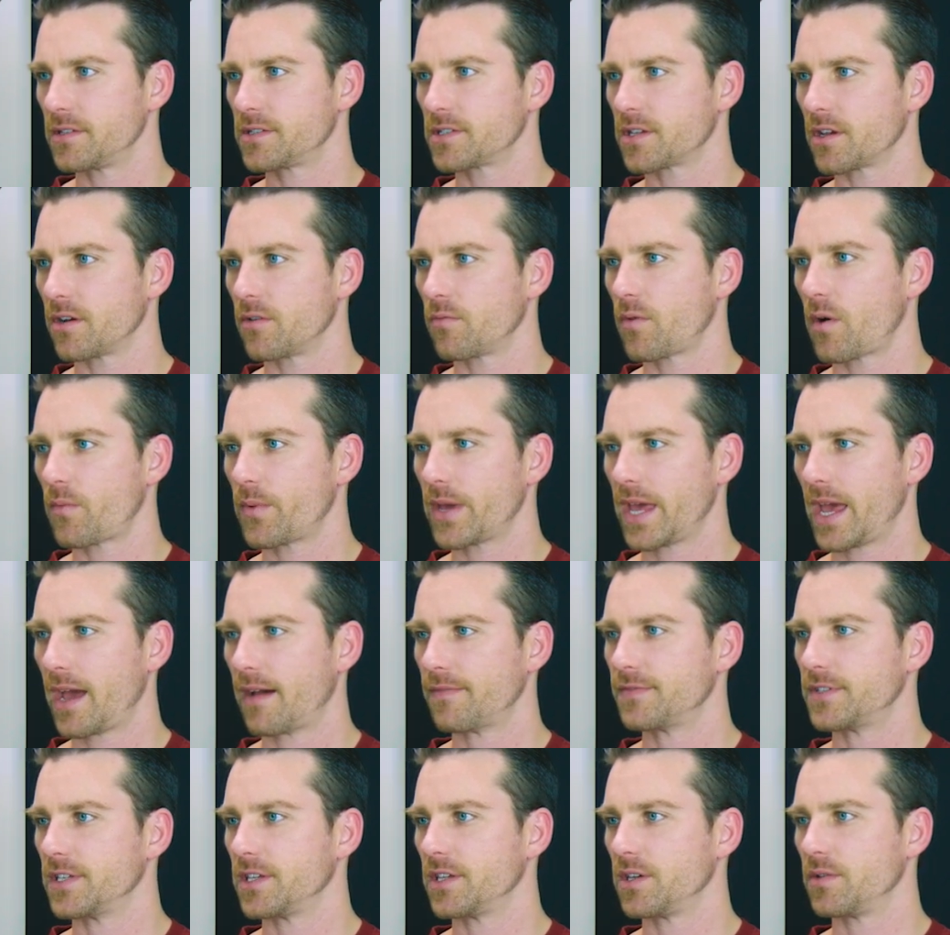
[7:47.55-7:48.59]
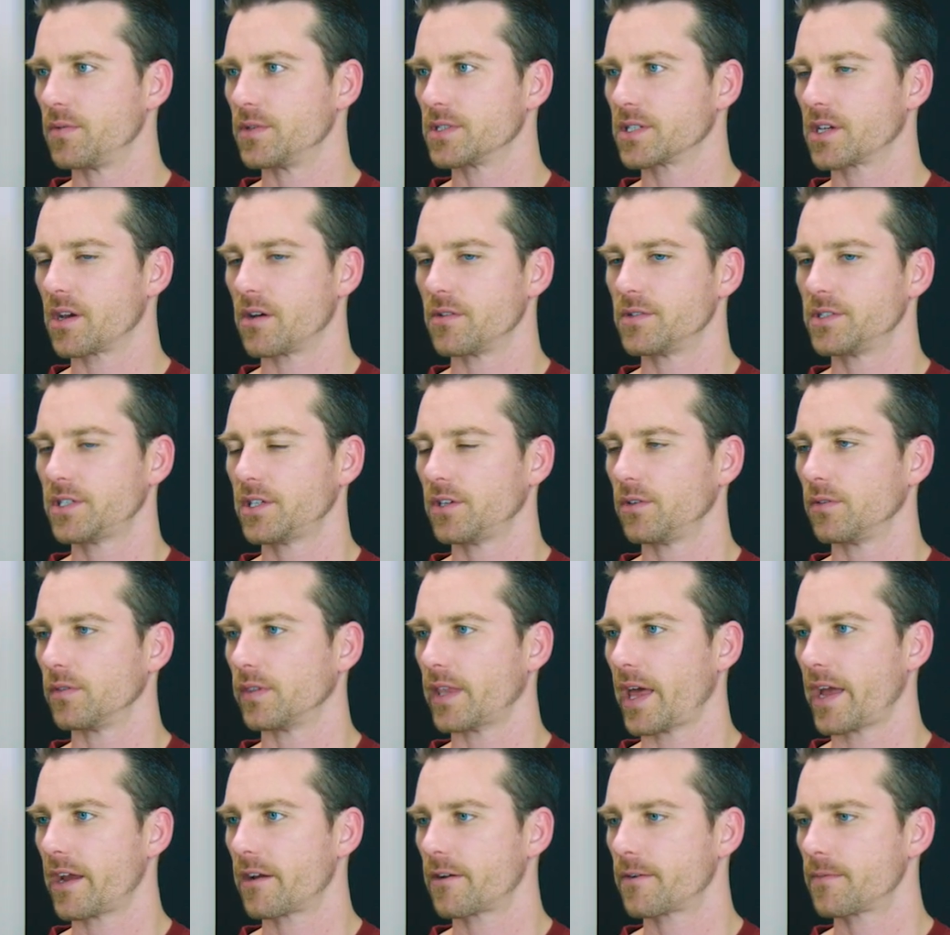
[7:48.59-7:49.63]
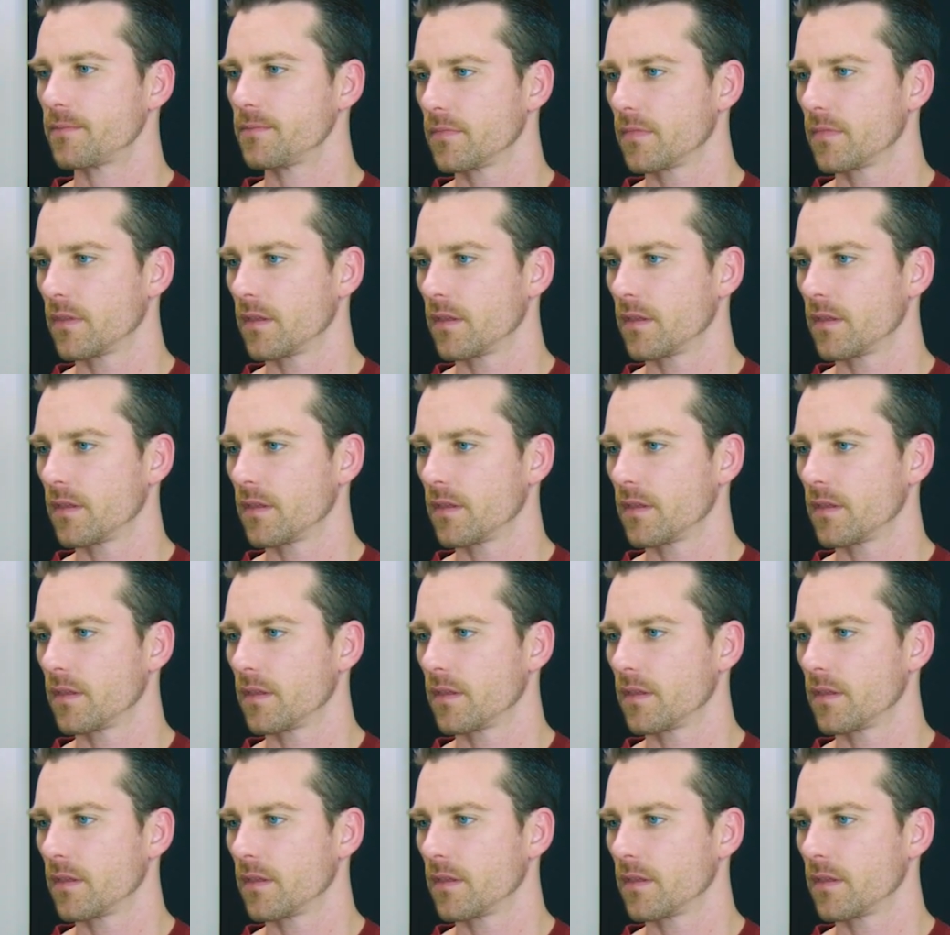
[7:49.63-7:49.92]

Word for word: So what we have to do is go to Layer,